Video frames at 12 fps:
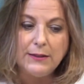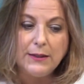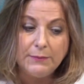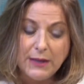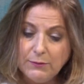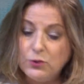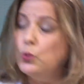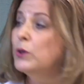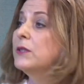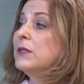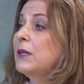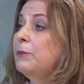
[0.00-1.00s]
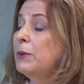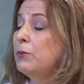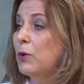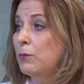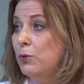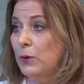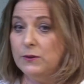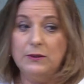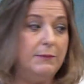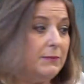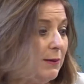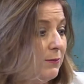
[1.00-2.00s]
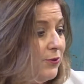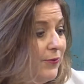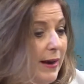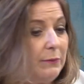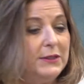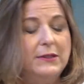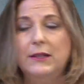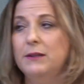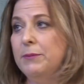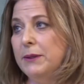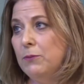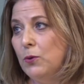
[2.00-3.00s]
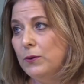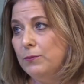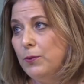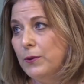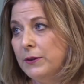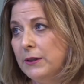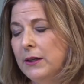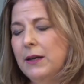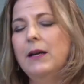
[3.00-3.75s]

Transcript: sometimes work is going to be more important, sometimes family is going to be more important,